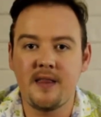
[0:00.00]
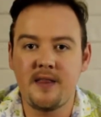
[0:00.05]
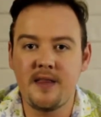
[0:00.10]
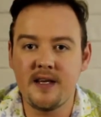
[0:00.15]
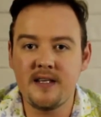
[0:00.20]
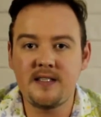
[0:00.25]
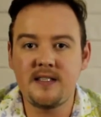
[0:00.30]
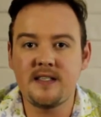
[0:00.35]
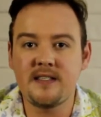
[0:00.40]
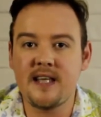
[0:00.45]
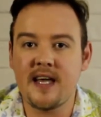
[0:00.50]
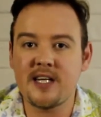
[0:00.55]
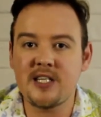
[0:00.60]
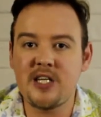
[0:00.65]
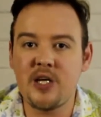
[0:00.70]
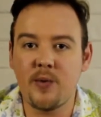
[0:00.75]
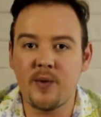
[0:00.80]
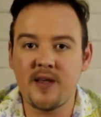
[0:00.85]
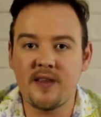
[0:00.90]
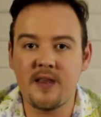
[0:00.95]
This is
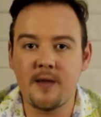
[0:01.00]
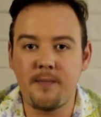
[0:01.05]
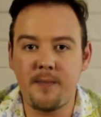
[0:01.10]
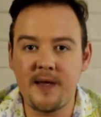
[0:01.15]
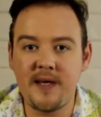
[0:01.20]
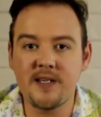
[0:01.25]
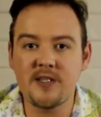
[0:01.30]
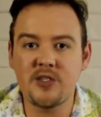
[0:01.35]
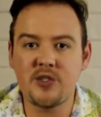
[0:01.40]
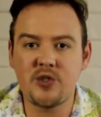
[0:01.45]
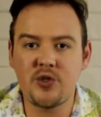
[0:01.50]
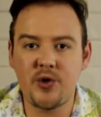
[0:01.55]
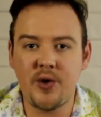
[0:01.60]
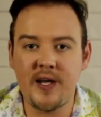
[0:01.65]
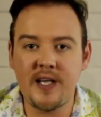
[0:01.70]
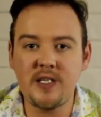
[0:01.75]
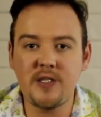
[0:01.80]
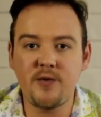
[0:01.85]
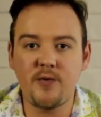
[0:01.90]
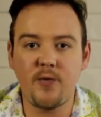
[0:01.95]
actually one of the biggest
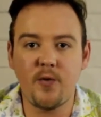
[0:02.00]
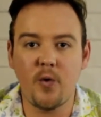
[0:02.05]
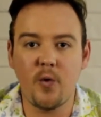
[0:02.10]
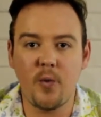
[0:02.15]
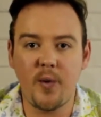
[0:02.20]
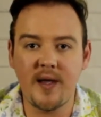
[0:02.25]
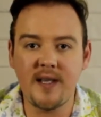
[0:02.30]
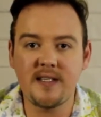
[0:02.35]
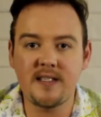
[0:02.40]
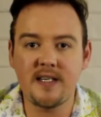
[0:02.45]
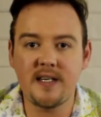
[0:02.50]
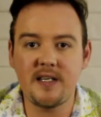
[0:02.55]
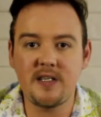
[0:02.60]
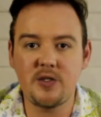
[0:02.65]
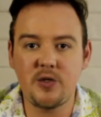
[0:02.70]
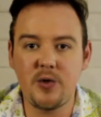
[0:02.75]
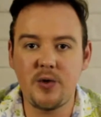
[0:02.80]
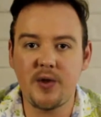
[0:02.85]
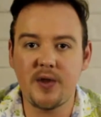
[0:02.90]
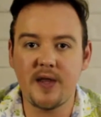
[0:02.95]
trends for winter
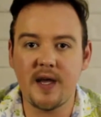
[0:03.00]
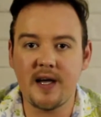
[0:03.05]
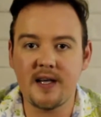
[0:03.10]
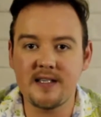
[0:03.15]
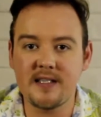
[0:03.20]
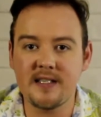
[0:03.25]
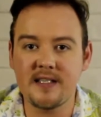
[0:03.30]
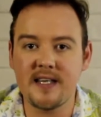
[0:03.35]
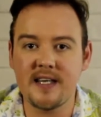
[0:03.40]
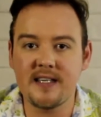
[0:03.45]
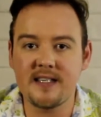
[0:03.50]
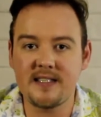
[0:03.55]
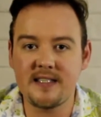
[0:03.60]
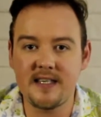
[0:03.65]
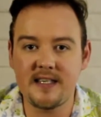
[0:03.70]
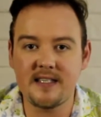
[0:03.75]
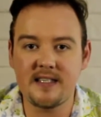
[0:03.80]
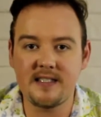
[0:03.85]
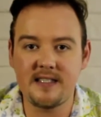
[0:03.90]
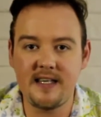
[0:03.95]

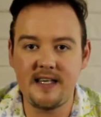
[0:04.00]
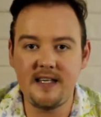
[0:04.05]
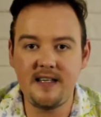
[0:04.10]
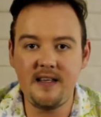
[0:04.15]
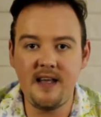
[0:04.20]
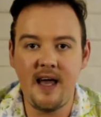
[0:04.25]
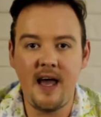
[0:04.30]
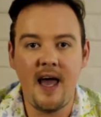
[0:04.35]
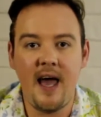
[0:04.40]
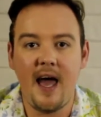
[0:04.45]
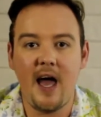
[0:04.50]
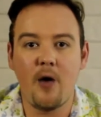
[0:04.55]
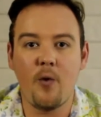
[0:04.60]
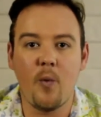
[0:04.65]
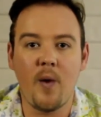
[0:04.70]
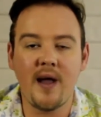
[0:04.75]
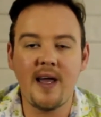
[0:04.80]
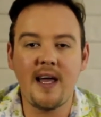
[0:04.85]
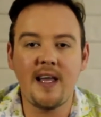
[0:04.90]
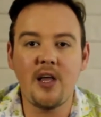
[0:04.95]
2016,
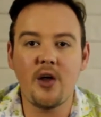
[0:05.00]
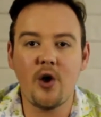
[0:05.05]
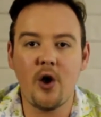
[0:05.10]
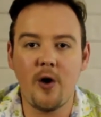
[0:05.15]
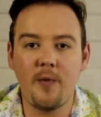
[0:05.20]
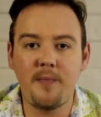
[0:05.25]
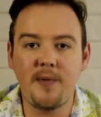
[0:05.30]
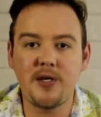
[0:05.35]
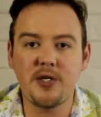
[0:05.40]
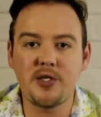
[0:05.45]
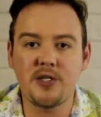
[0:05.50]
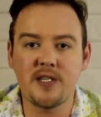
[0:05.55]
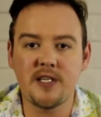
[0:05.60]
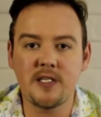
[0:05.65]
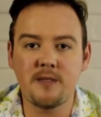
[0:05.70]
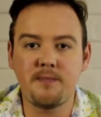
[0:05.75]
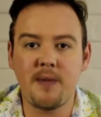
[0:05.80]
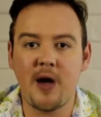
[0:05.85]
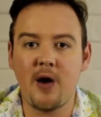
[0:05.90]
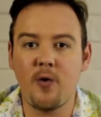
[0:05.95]
and one can accomplish
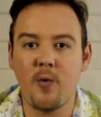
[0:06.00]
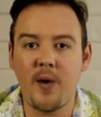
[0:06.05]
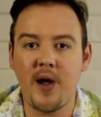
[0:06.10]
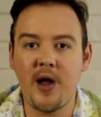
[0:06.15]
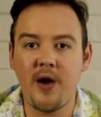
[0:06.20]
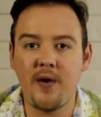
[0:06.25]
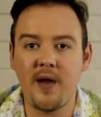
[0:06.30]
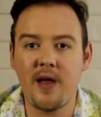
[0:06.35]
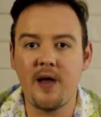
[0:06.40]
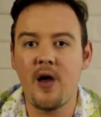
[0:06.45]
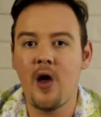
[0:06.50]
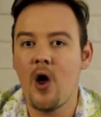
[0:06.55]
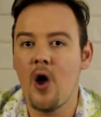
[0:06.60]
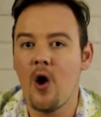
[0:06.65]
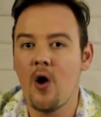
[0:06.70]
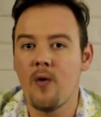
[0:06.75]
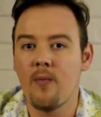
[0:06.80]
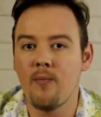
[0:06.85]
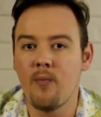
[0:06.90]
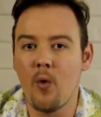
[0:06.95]
this by wearing
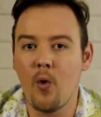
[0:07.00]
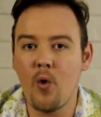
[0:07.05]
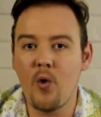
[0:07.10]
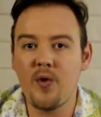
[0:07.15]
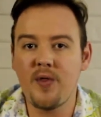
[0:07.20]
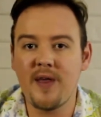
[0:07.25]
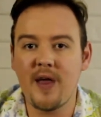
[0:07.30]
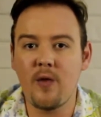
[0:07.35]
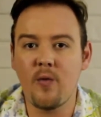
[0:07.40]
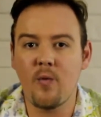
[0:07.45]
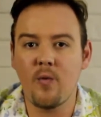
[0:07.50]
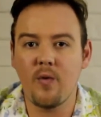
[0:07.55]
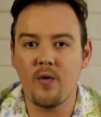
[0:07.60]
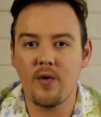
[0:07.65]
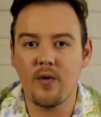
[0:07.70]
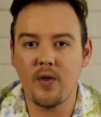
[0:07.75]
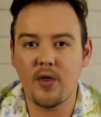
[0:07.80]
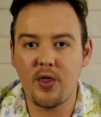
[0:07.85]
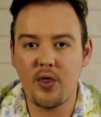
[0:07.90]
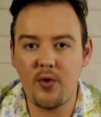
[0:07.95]
more than
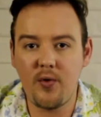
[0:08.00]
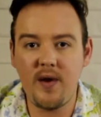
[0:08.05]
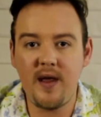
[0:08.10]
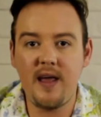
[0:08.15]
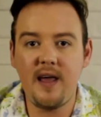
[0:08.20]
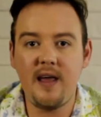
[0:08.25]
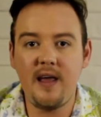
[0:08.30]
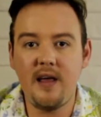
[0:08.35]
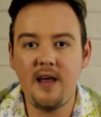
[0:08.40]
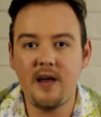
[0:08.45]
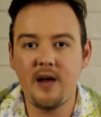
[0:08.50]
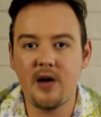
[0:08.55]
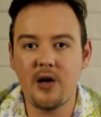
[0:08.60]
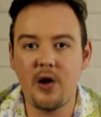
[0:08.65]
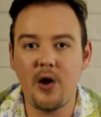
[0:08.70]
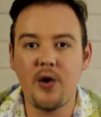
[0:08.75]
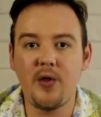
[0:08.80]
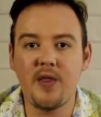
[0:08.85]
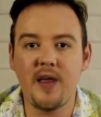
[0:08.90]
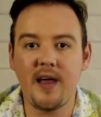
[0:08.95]
3
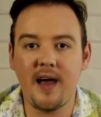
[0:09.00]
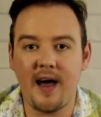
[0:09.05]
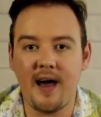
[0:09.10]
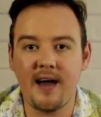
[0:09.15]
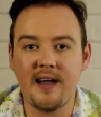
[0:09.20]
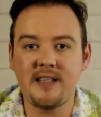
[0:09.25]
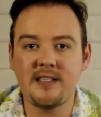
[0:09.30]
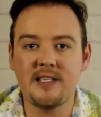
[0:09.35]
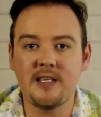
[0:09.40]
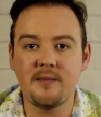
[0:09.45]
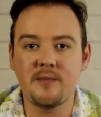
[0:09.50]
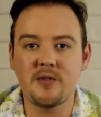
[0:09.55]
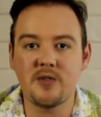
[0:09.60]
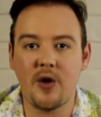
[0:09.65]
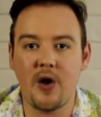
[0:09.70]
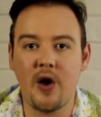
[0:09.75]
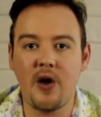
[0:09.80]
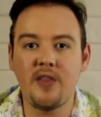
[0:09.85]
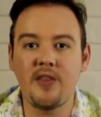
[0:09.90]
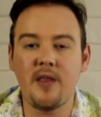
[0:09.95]
clothing
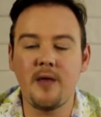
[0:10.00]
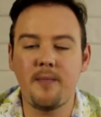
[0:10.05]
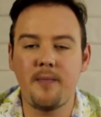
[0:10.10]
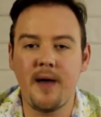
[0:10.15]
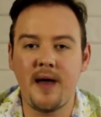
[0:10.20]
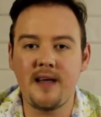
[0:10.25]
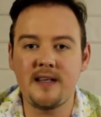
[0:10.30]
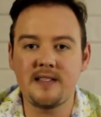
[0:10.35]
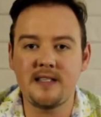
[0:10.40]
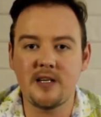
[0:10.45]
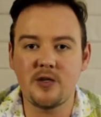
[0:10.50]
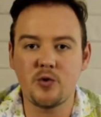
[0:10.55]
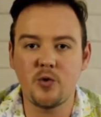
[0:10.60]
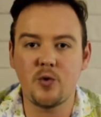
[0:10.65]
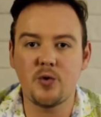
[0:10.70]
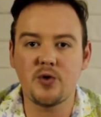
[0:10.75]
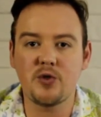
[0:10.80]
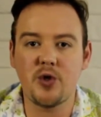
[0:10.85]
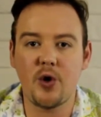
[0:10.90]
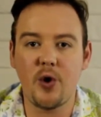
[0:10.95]
items on the basic
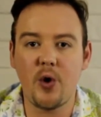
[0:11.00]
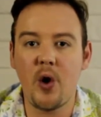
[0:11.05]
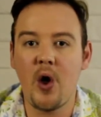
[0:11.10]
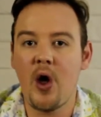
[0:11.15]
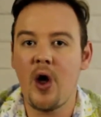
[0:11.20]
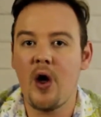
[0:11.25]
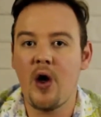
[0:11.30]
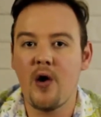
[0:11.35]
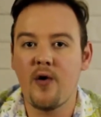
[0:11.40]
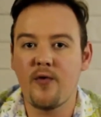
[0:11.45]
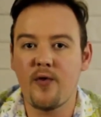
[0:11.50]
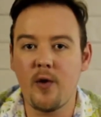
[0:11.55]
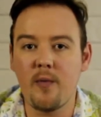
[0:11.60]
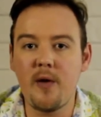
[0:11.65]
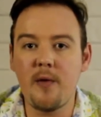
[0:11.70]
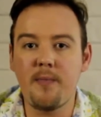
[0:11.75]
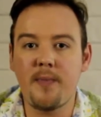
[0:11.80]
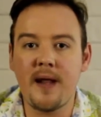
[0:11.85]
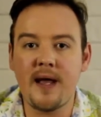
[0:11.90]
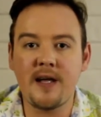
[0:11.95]
torso, from
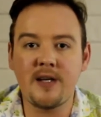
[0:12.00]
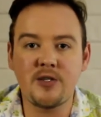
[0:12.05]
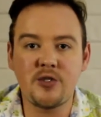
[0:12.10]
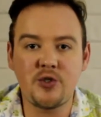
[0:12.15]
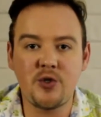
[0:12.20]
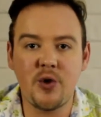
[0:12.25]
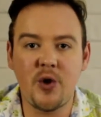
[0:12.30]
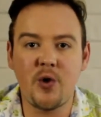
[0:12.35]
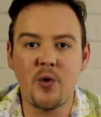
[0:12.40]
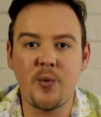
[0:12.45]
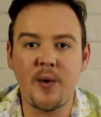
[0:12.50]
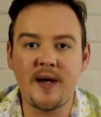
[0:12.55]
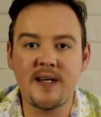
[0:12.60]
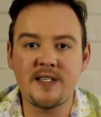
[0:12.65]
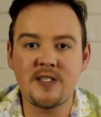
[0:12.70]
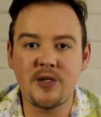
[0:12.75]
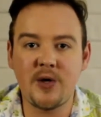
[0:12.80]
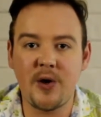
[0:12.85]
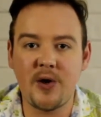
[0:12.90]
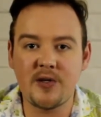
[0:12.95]
a blouse to a
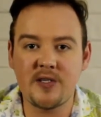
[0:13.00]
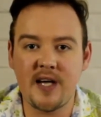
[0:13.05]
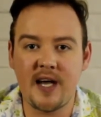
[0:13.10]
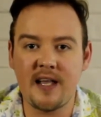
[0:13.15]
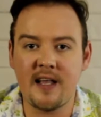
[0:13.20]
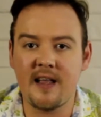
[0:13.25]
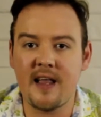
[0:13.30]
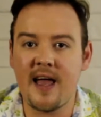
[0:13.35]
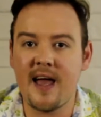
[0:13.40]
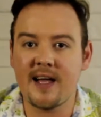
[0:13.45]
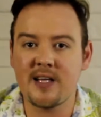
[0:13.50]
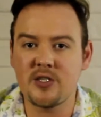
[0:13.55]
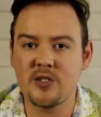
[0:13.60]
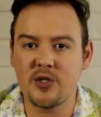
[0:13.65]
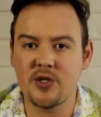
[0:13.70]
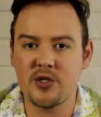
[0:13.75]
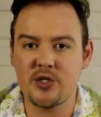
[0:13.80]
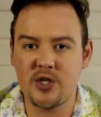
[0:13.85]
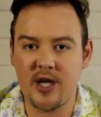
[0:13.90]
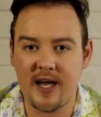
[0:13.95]
waistcoat and an
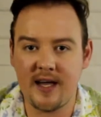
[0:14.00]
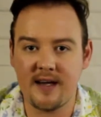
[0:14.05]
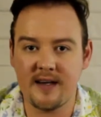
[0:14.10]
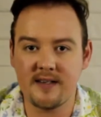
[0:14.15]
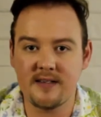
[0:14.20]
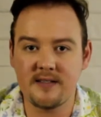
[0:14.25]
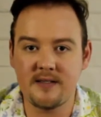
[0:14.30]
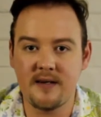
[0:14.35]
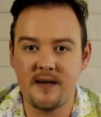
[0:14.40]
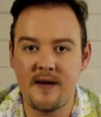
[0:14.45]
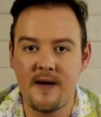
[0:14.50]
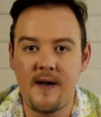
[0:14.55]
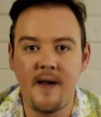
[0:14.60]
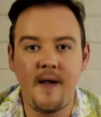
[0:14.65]
actual jacket.